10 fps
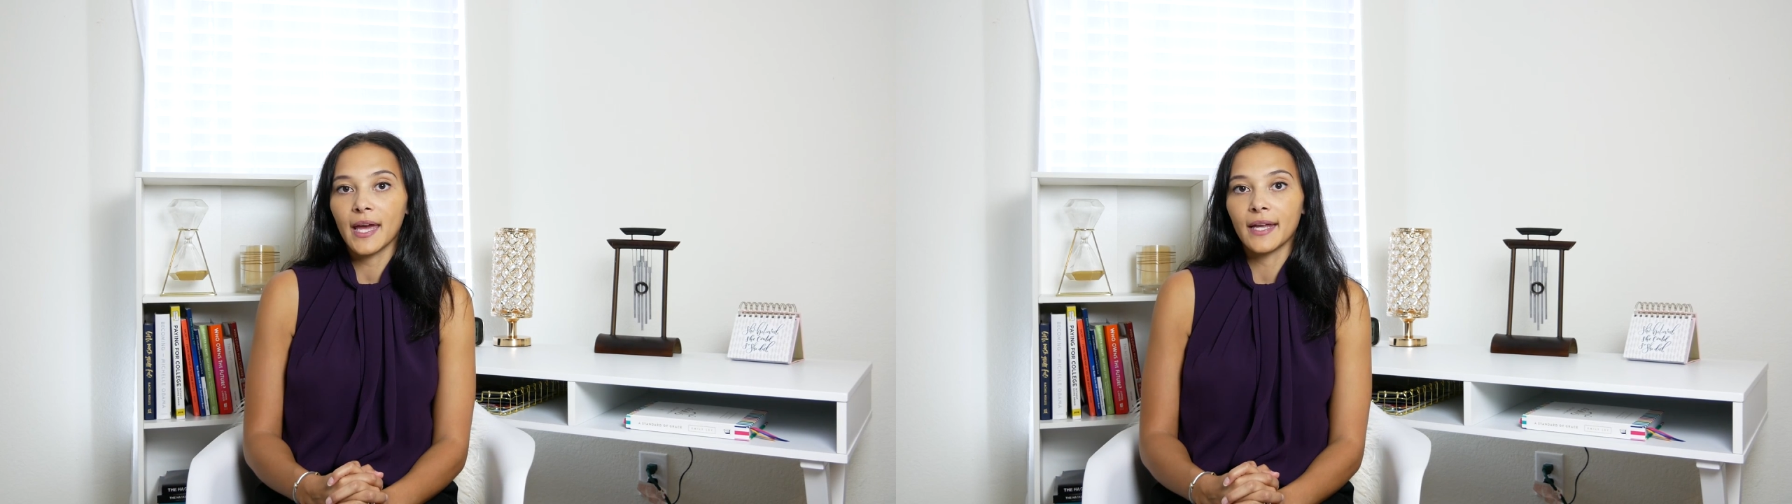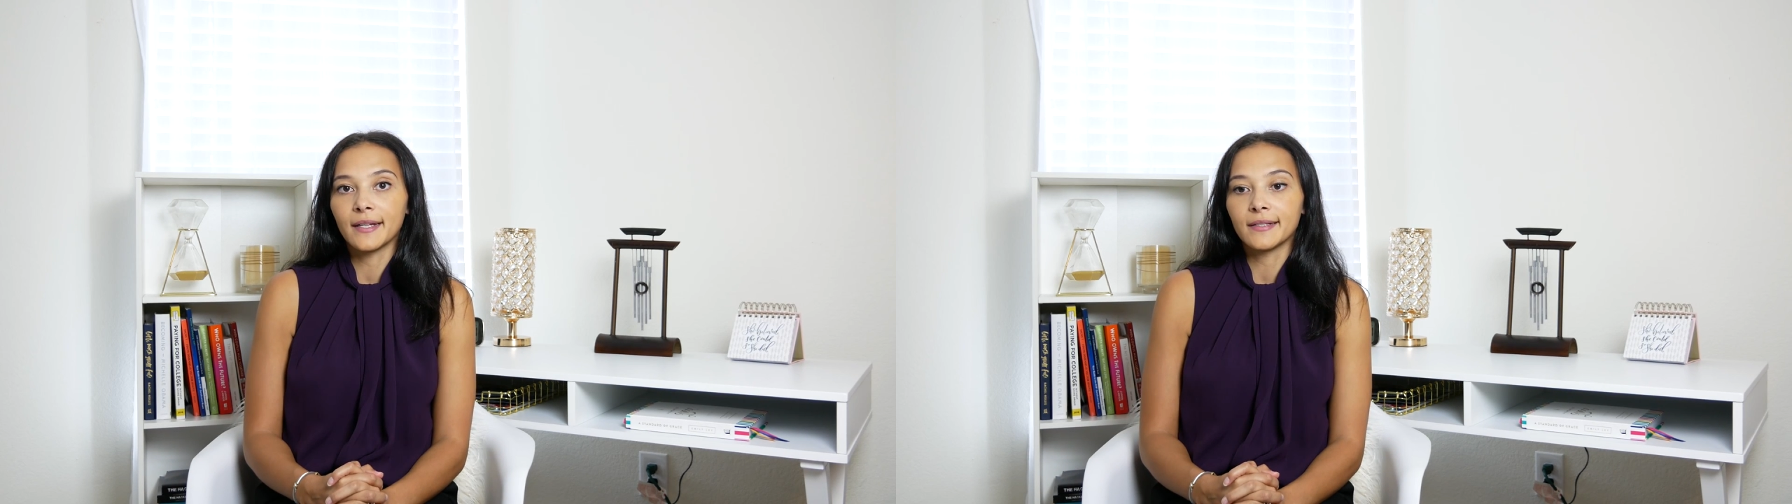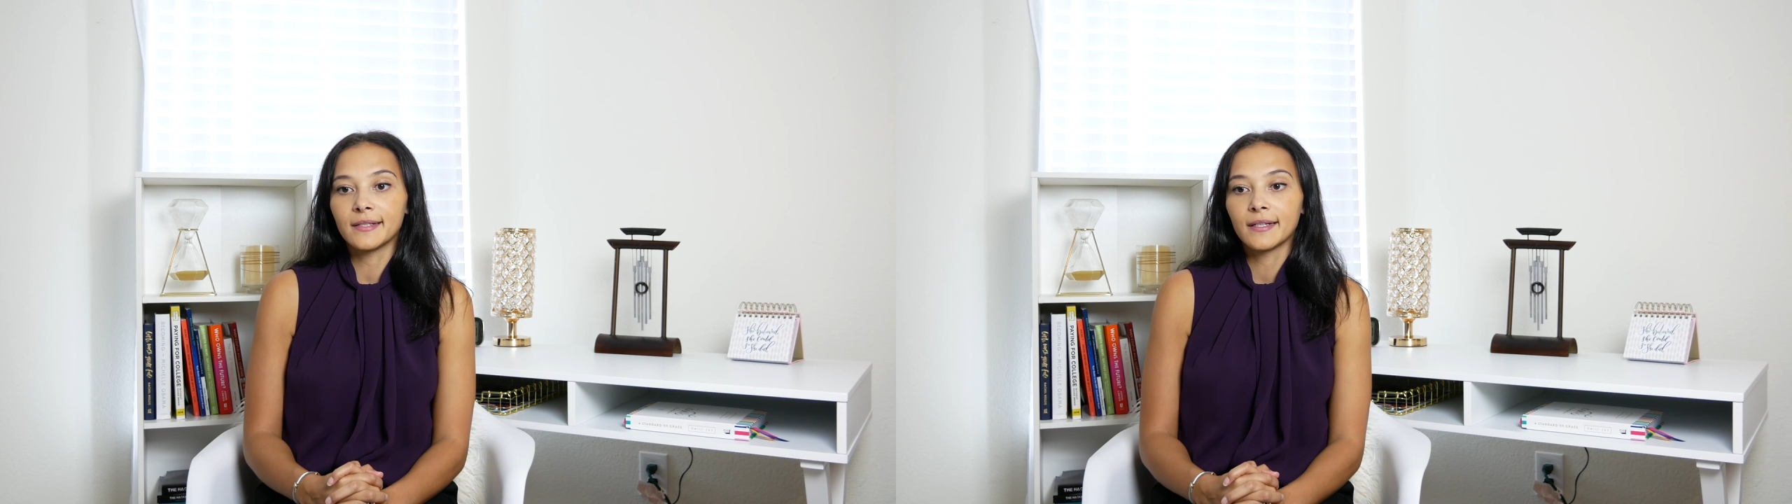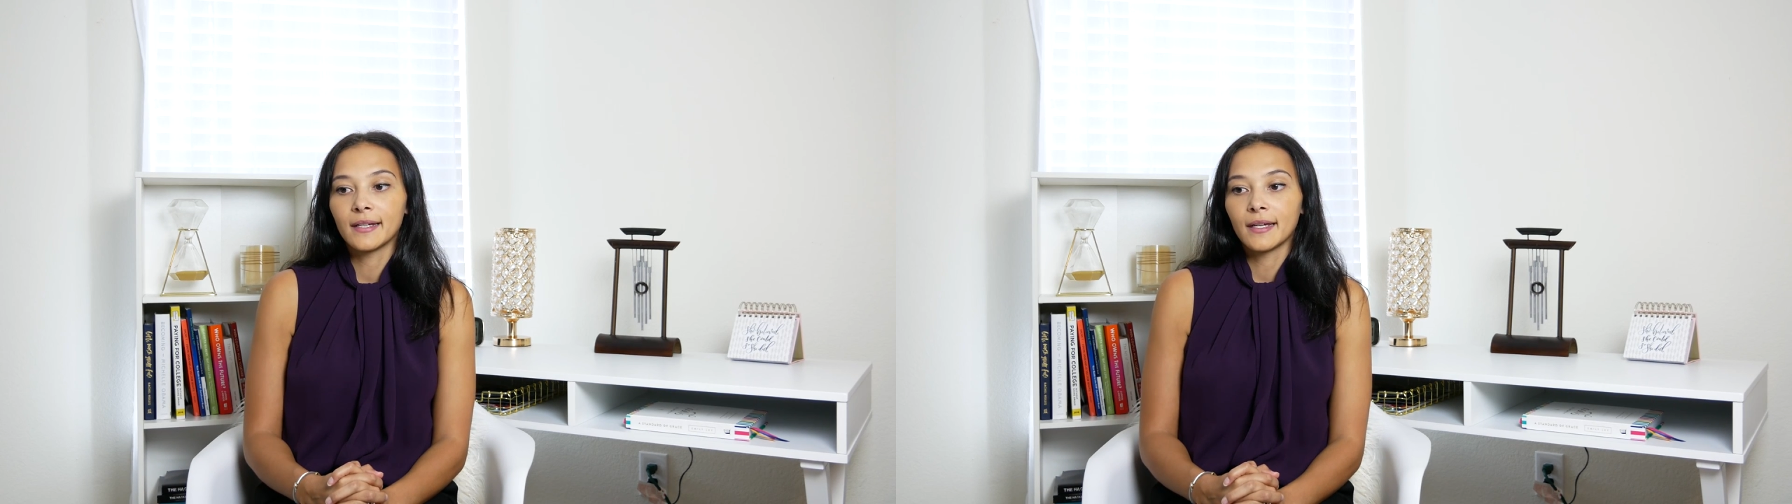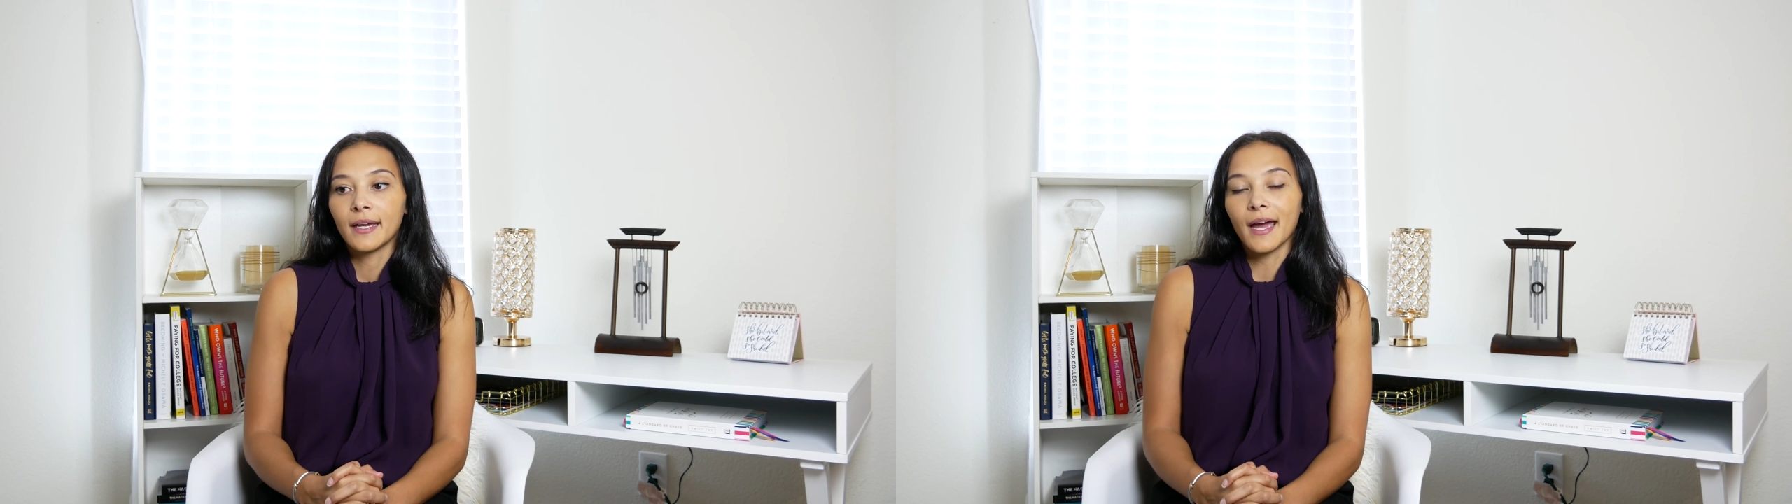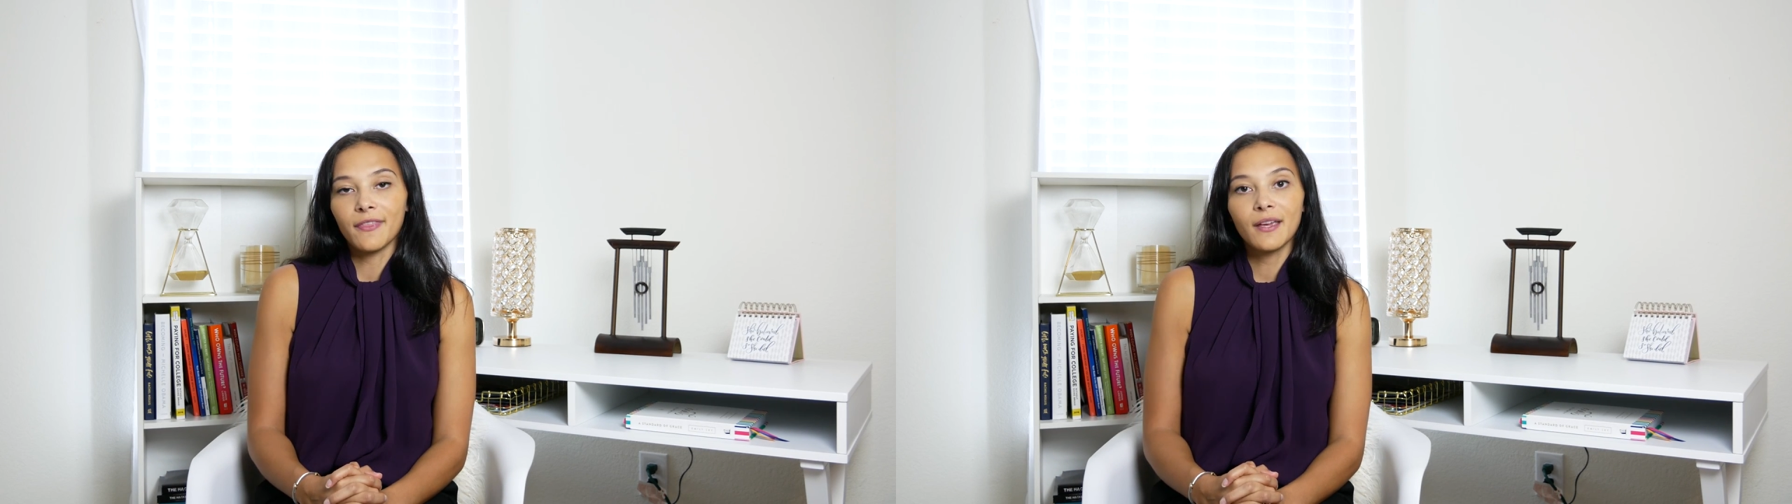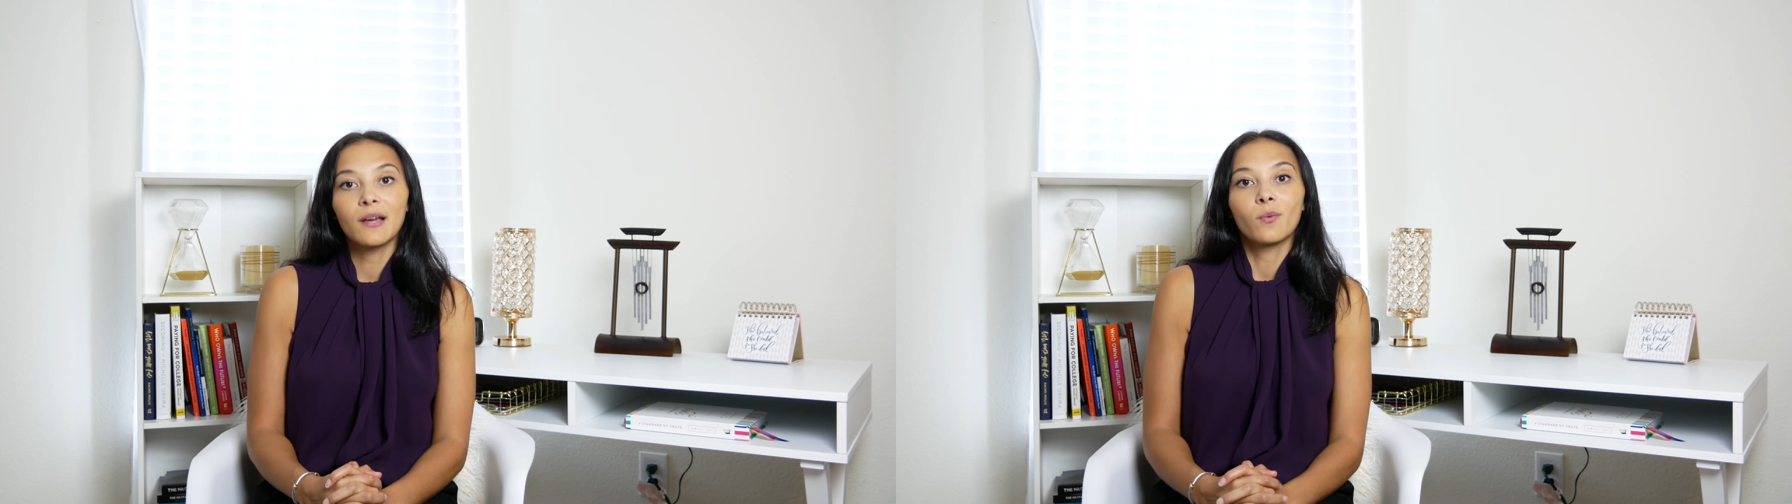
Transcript: And I think